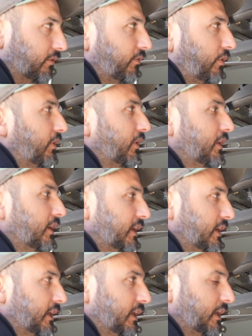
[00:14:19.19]
of art.
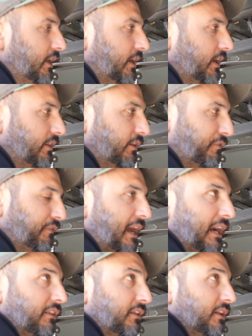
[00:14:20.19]
Uh, and the
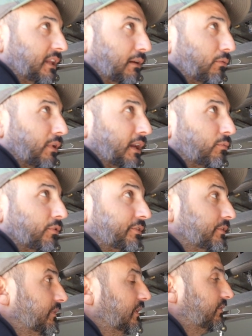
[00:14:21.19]
fact that they were able
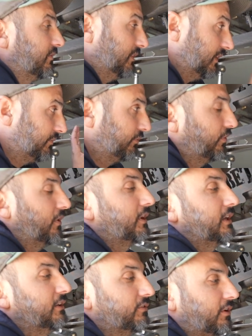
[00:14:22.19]
to this this
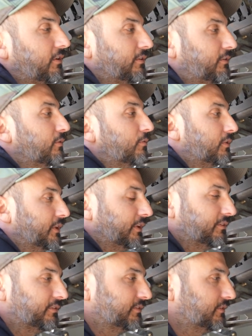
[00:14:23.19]
truck is article 1.
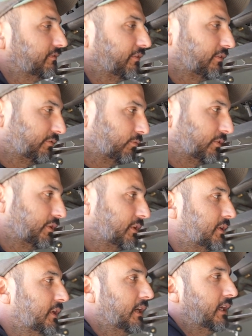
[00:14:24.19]
This is the first
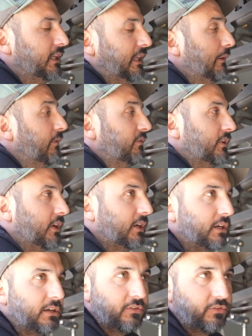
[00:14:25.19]
one that we've
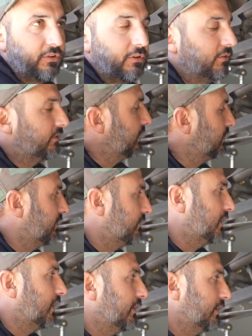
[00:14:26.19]
done. Certain things have
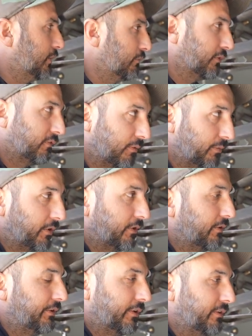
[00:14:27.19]
carried over from the
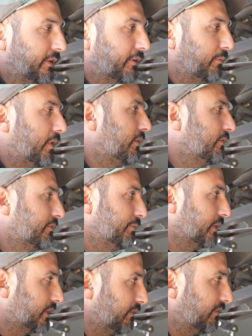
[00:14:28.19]
earlier year models,
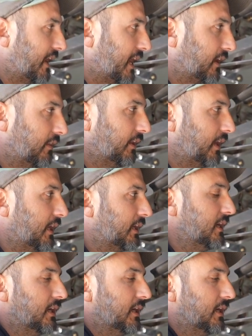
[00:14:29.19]
but the fact that